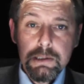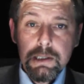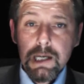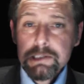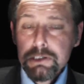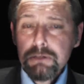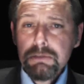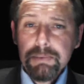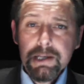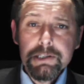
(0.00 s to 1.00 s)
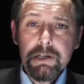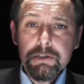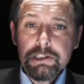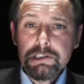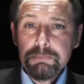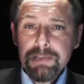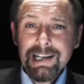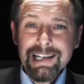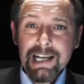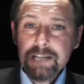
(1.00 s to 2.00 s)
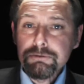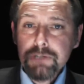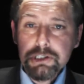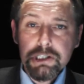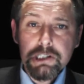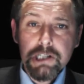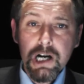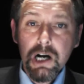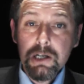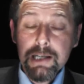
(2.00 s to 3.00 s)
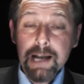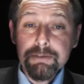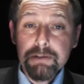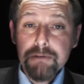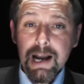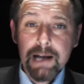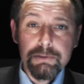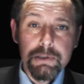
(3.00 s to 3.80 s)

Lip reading: And the European Union's plea in Russian car levy row.